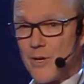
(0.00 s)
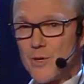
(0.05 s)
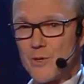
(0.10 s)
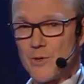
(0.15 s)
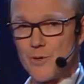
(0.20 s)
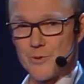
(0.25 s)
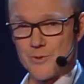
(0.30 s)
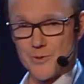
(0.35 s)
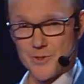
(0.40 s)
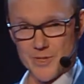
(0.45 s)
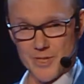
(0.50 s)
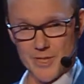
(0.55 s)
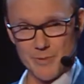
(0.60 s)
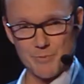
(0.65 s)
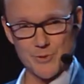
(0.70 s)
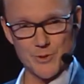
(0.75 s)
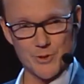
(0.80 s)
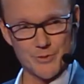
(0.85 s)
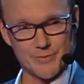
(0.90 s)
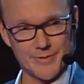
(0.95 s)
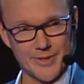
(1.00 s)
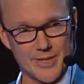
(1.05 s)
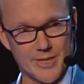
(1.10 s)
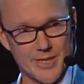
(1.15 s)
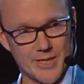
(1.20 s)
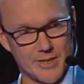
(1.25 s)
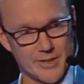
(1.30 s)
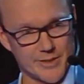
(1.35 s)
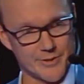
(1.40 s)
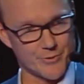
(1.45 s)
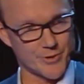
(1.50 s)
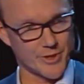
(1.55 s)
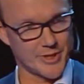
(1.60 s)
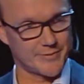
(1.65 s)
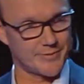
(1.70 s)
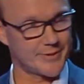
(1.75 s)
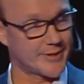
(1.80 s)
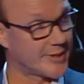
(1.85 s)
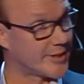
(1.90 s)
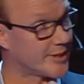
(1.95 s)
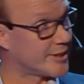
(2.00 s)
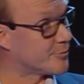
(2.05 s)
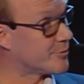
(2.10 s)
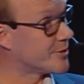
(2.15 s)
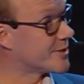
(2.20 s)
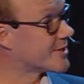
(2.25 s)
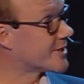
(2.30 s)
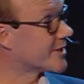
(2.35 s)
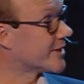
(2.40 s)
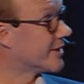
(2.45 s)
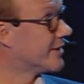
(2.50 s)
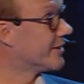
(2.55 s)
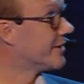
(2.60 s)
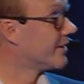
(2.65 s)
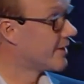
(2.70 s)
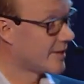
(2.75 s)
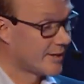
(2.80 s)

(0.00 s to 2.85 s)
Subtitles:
concept of a car driver. And here we see,